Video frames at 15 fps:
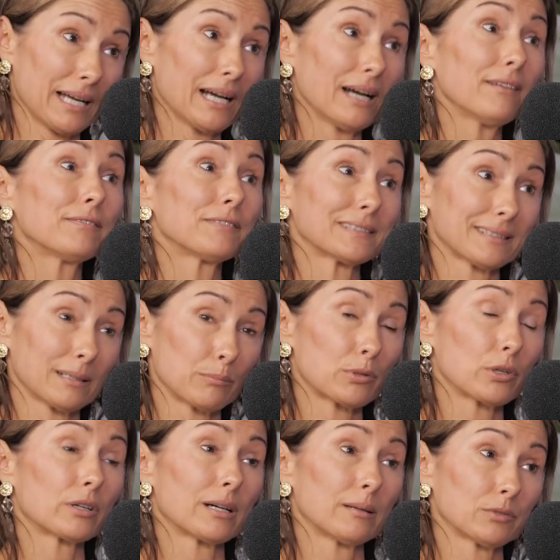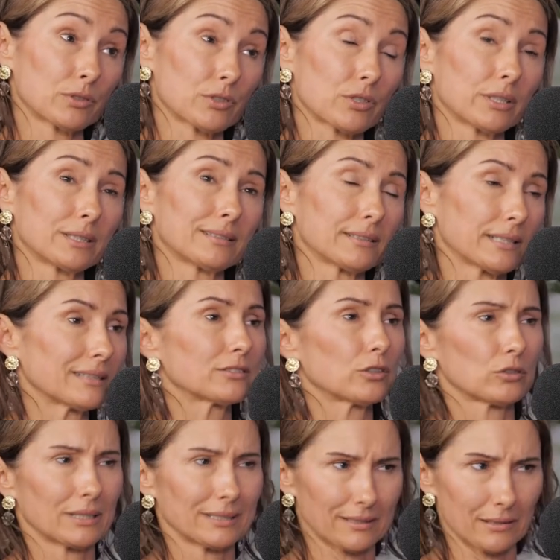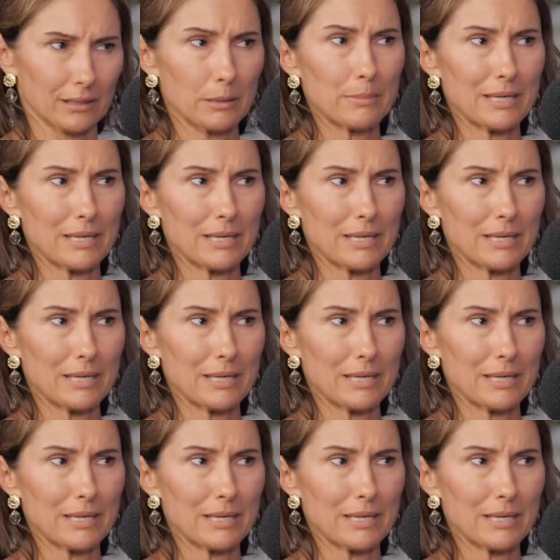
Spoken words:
I have for some programs, retreats and things. Not necessarily